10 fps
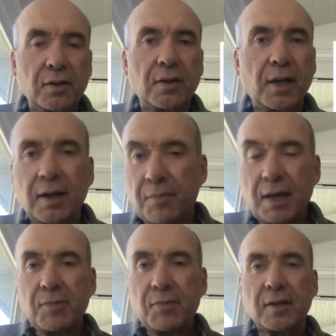and it may
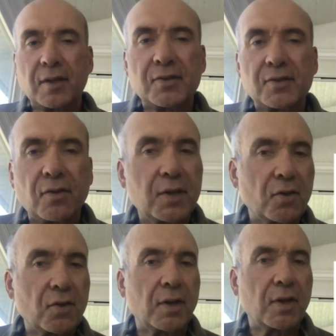be that the southern
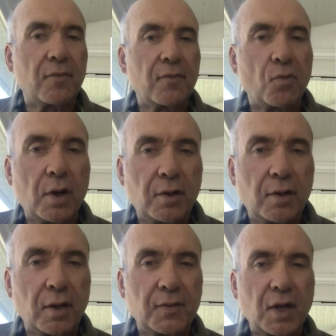ticks only have a one-year
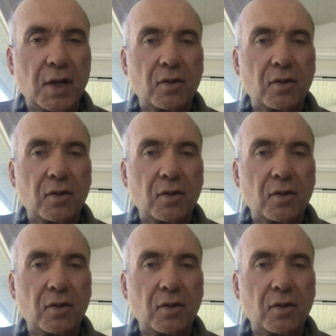life cycle,